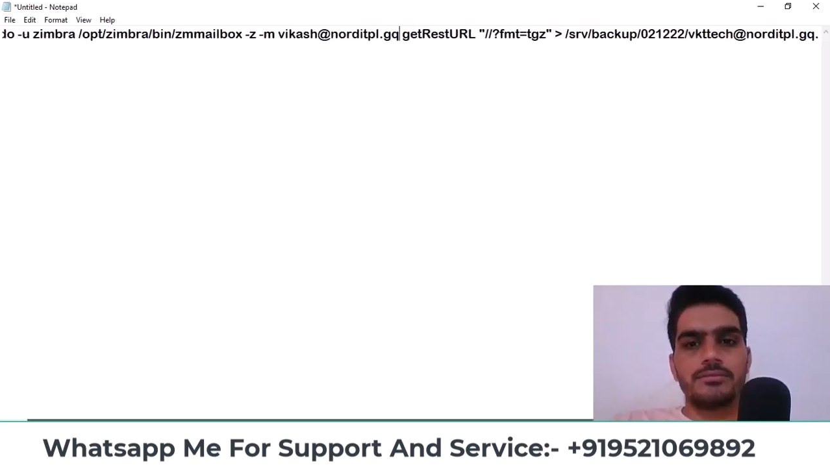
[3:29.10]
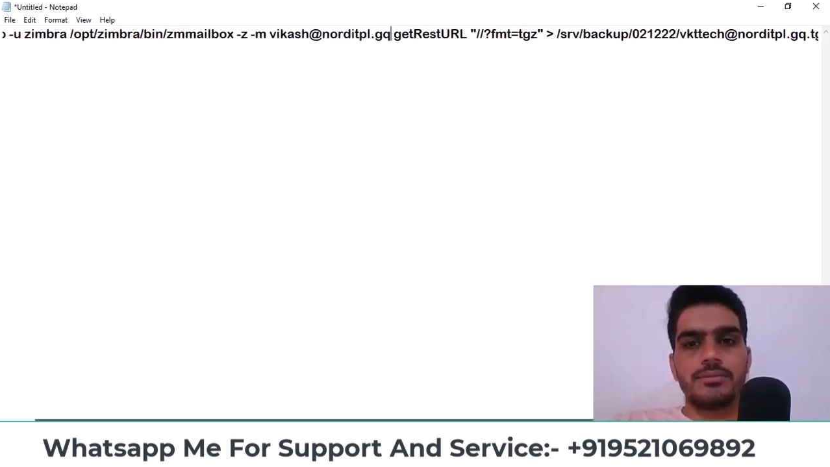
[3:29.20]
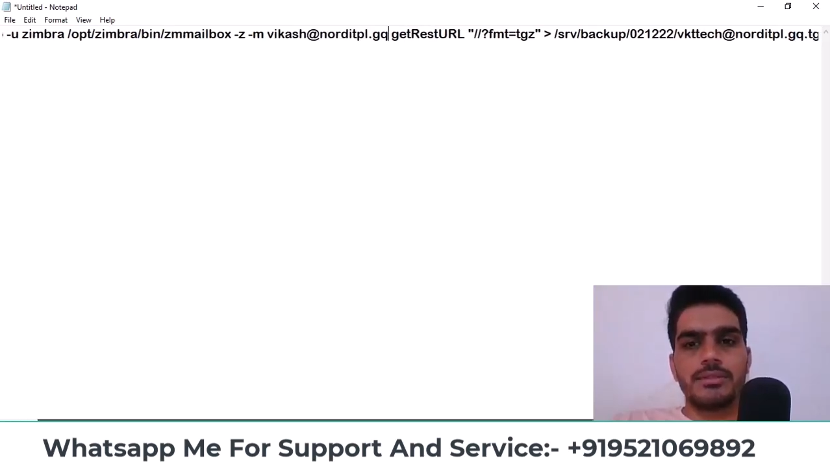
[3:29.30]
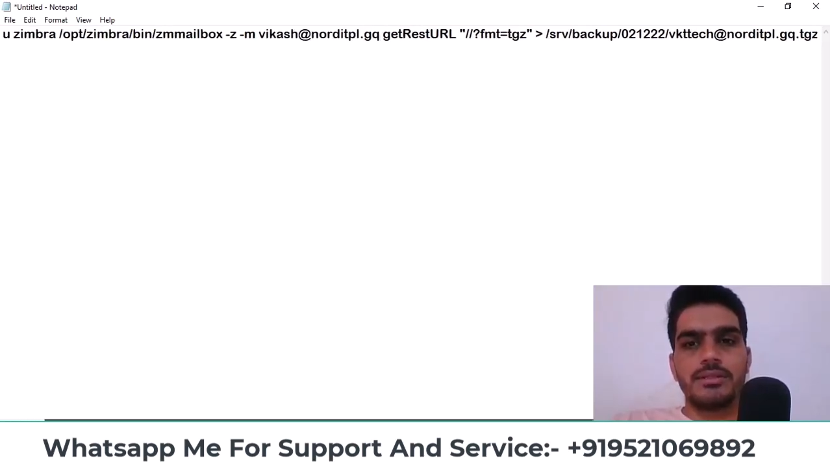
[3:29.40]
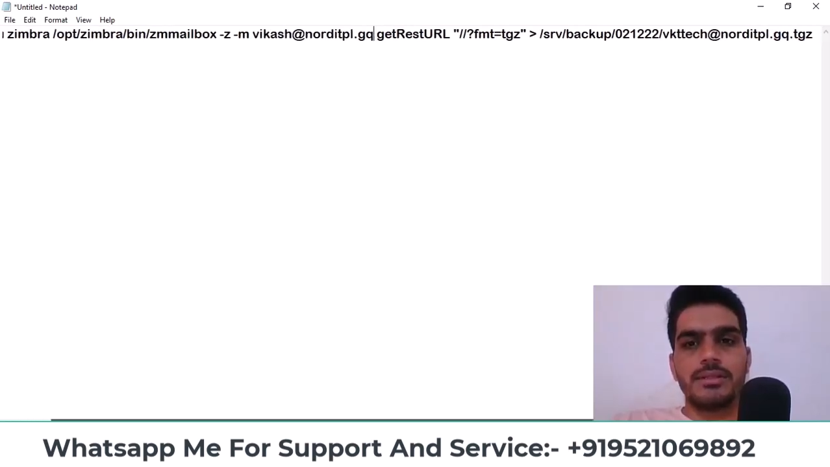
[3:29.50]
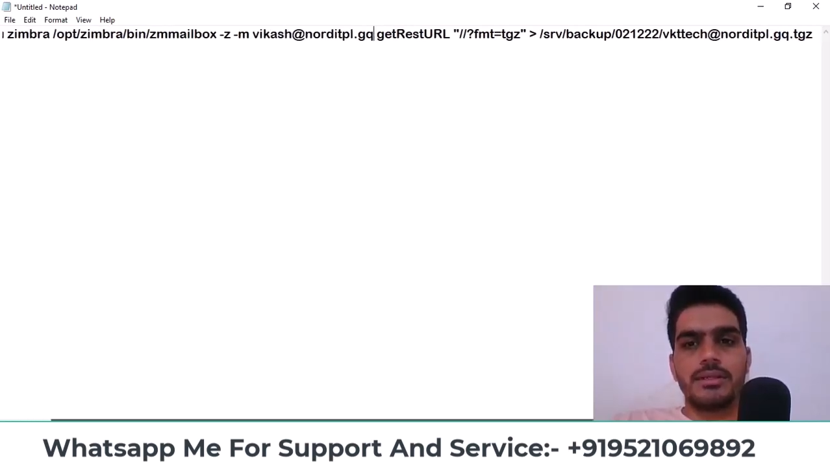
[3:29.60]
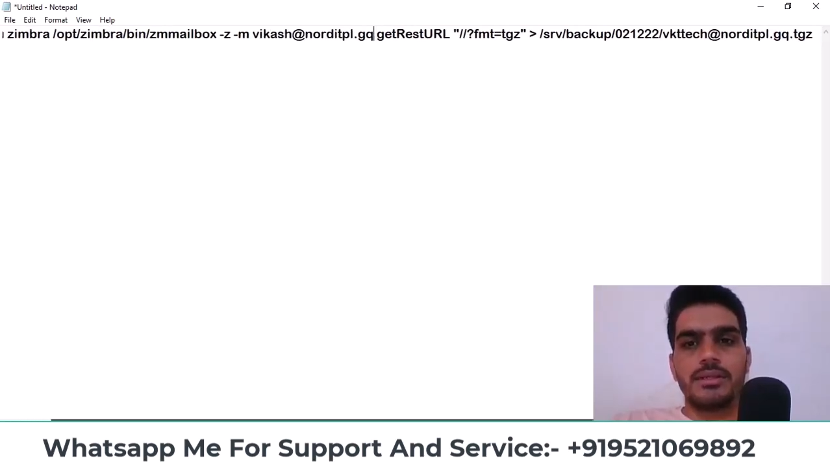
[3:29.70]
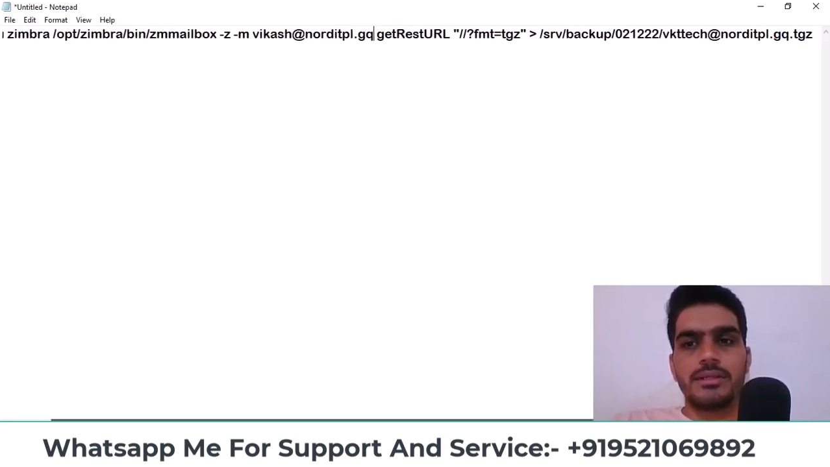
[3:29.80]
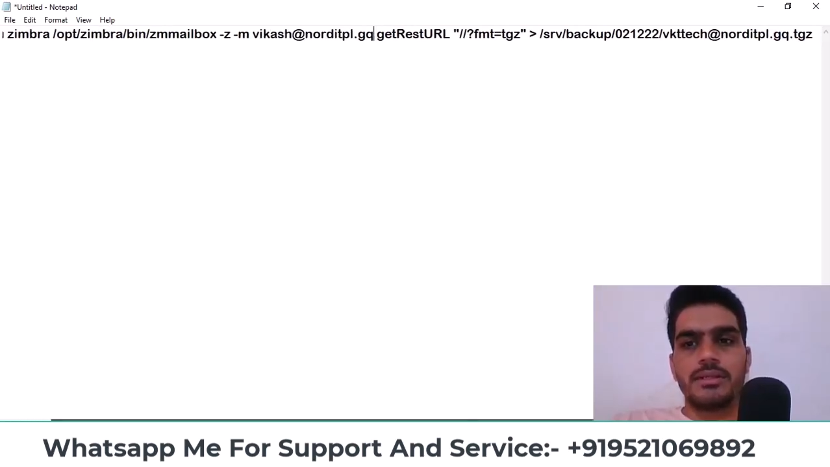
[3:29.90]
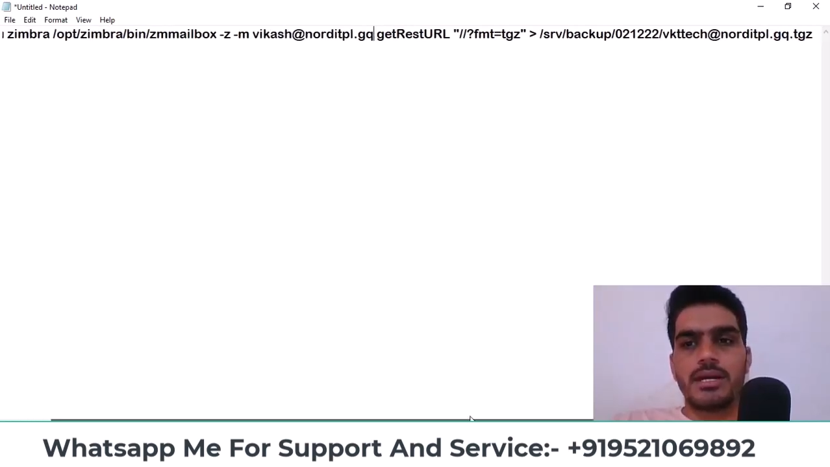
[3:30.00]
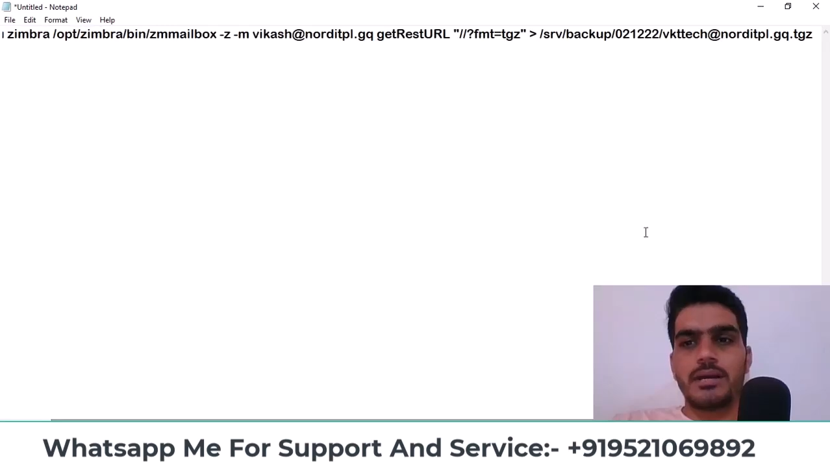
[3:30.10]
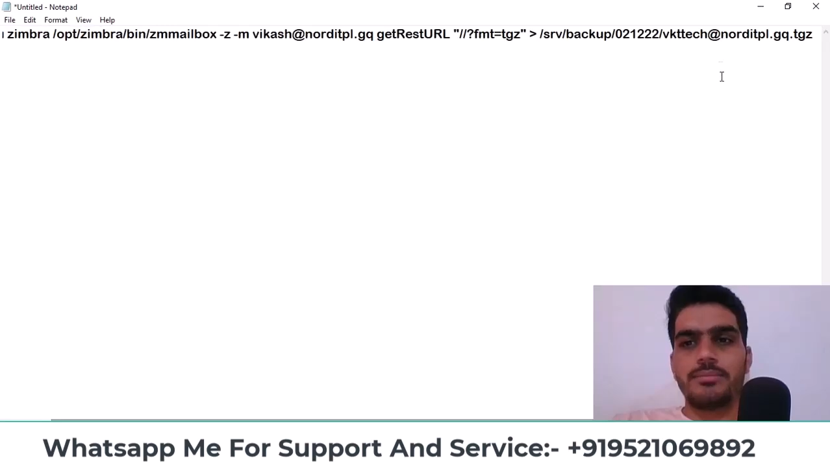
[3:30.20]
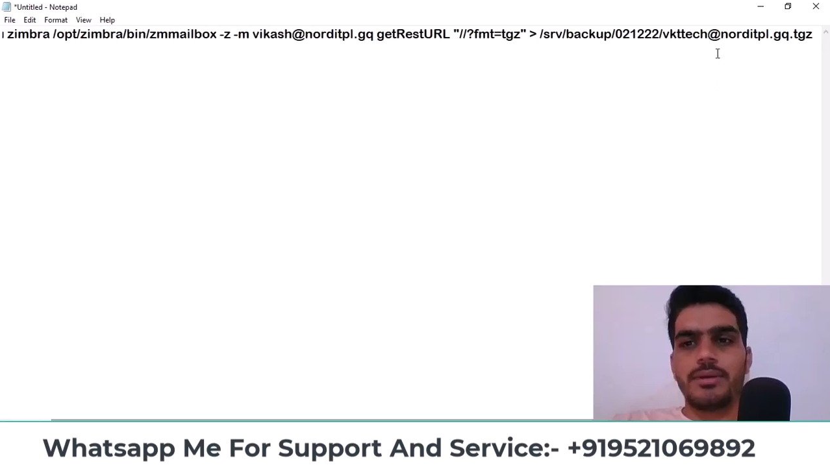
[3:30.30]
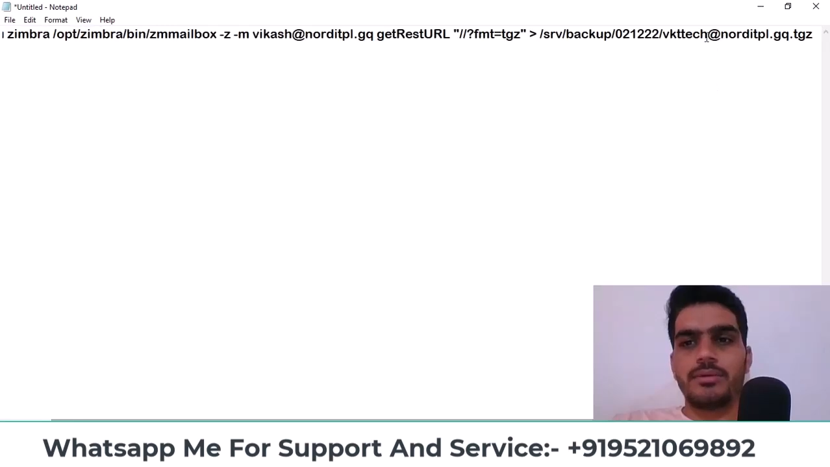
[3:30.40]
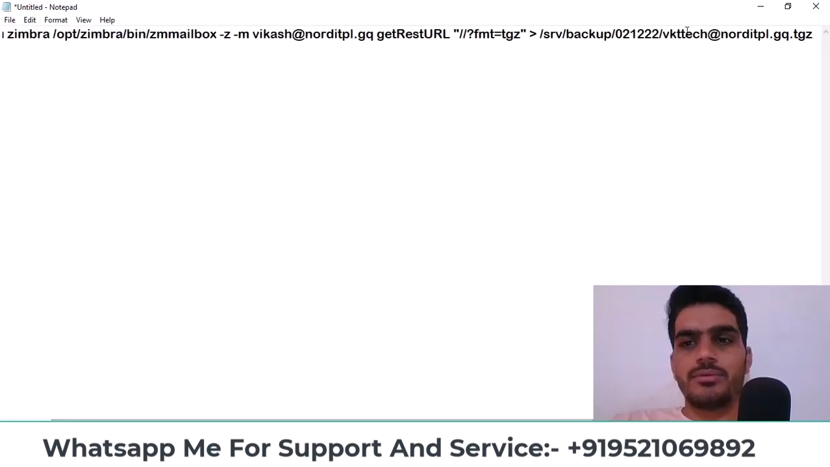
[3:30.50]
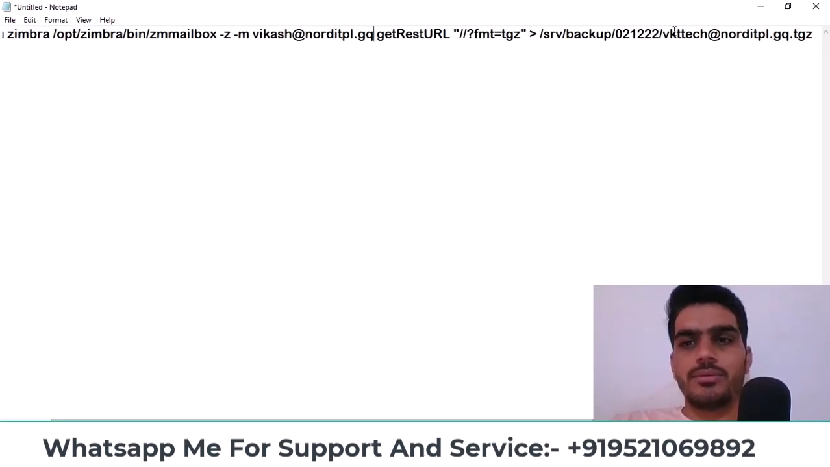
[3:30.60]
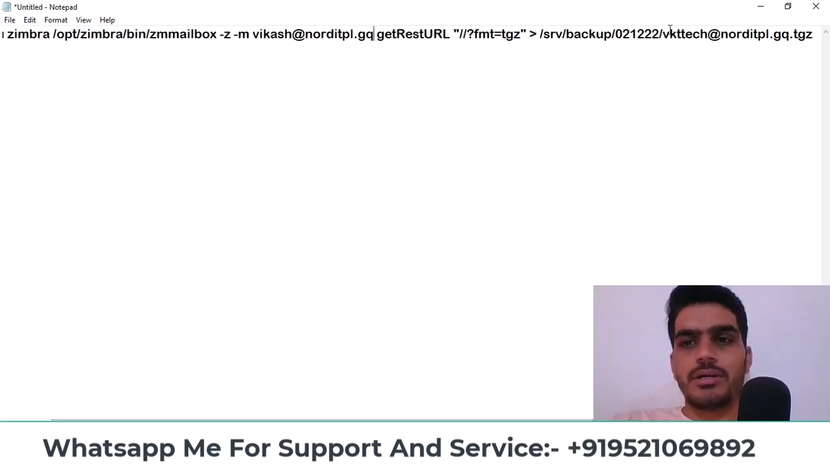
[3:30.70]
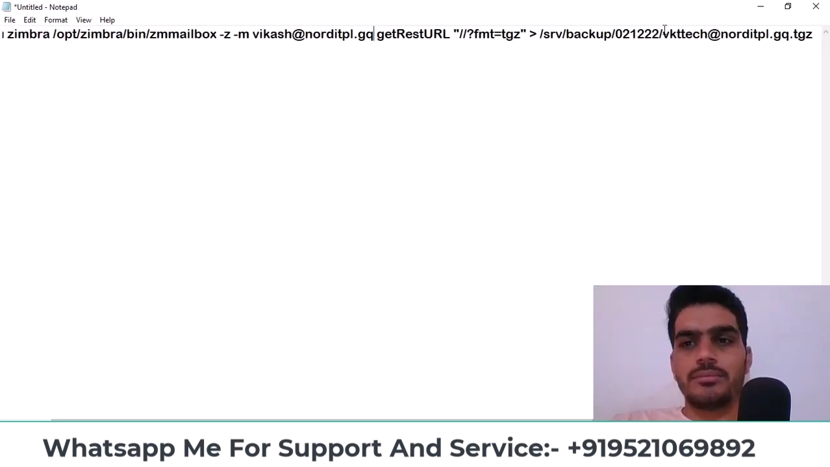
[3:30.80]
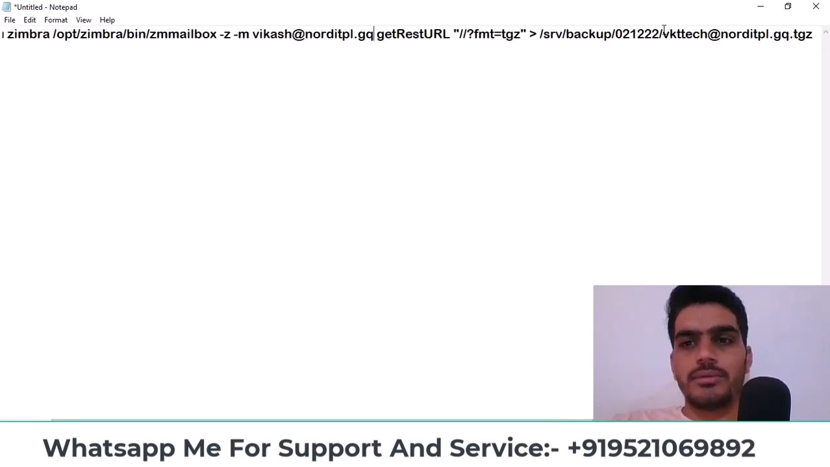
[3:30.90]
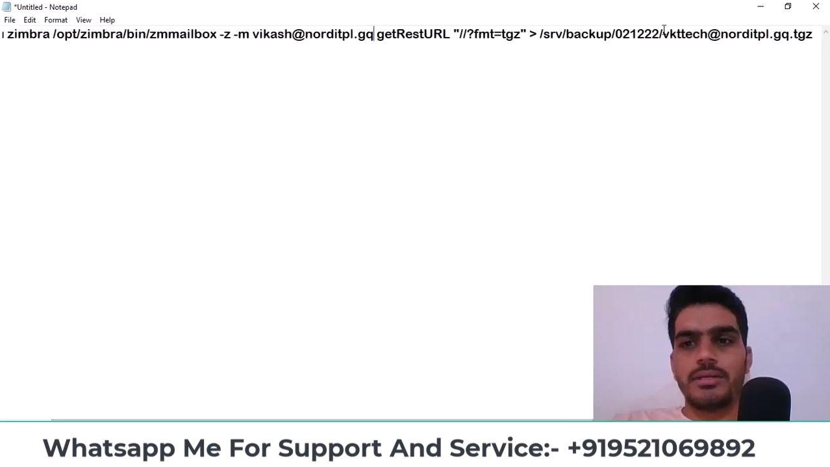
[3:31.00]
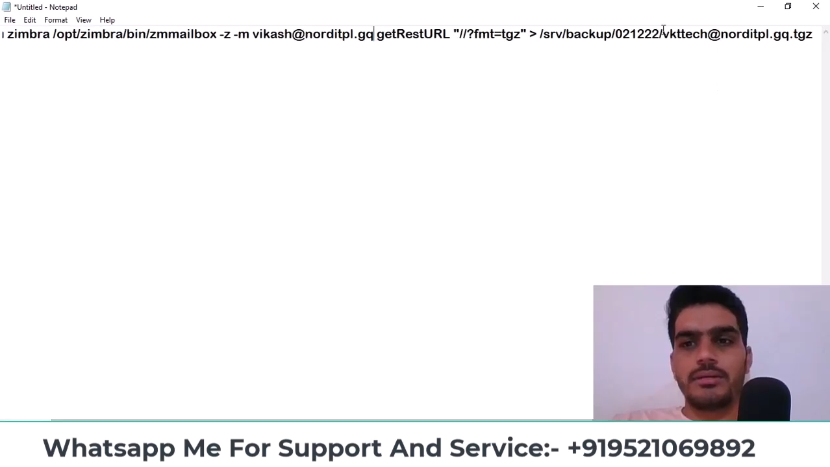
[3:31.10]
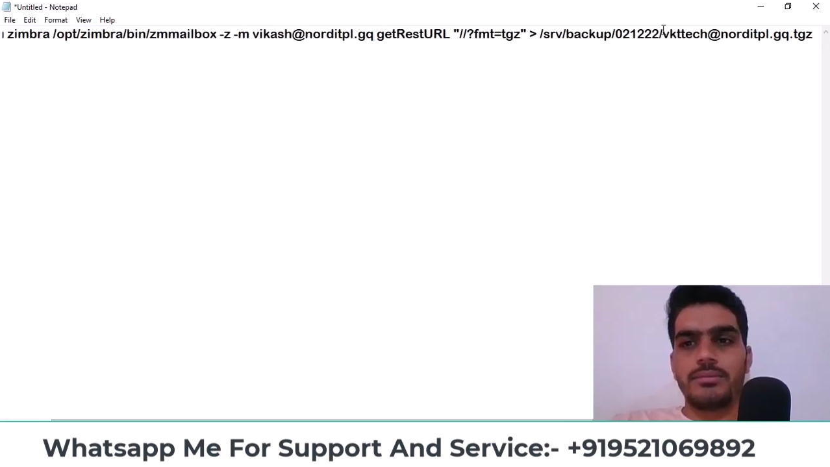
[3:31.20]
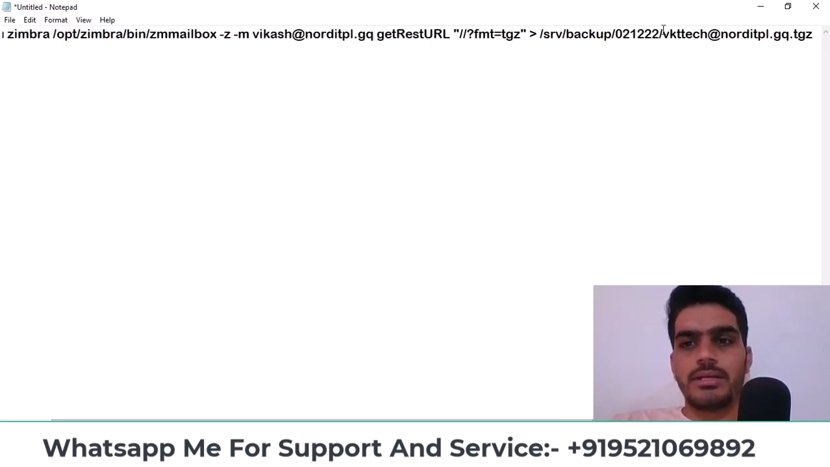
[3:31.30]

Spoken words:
Then here, and you can put this mail